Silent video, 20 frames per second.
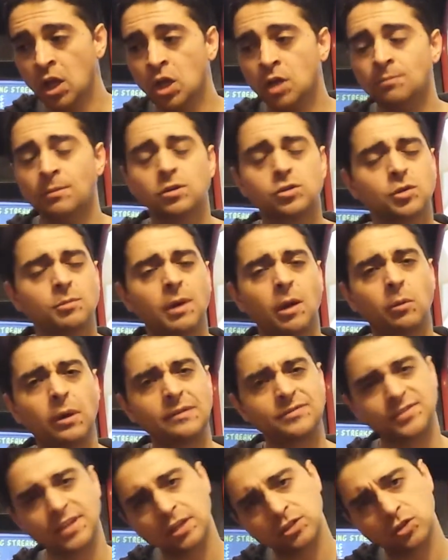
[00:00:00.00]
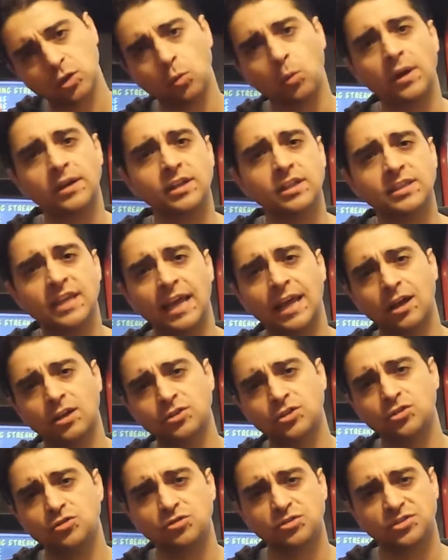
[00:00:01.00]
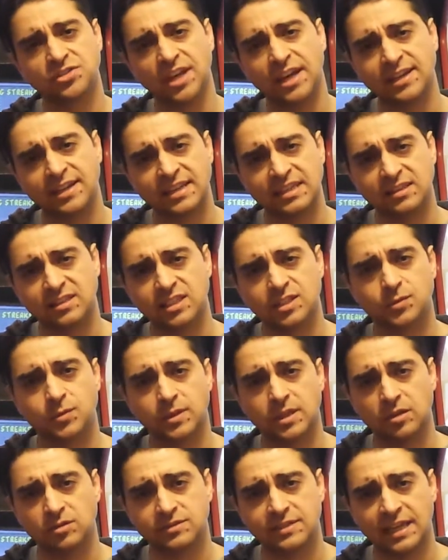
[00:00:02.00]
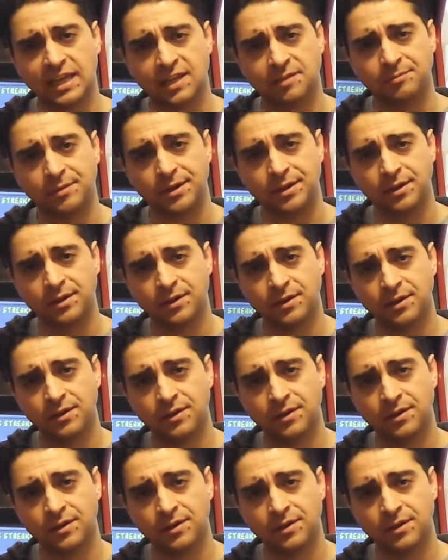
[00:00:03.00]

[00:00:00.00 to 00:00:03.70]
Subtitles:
So my wife's like, so when the hell did you decide to get this without telling me?